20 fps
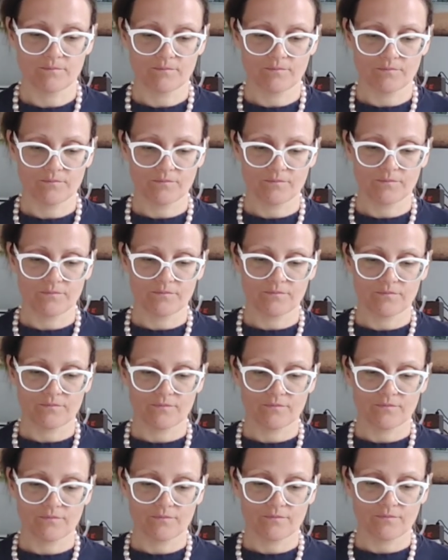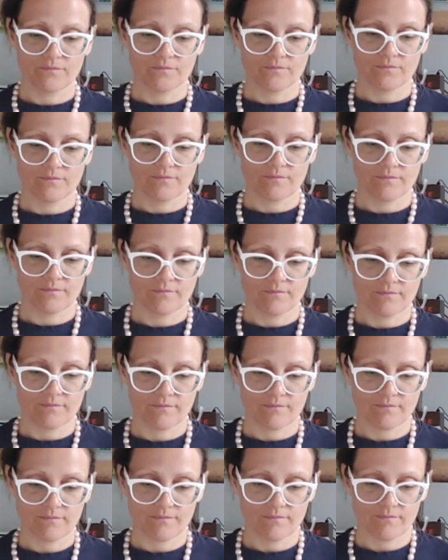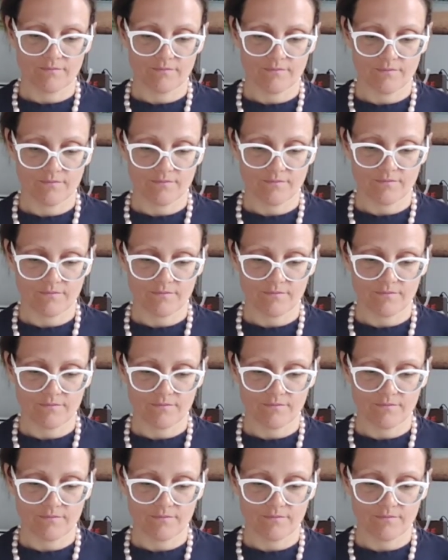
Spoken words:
Nobody speaks.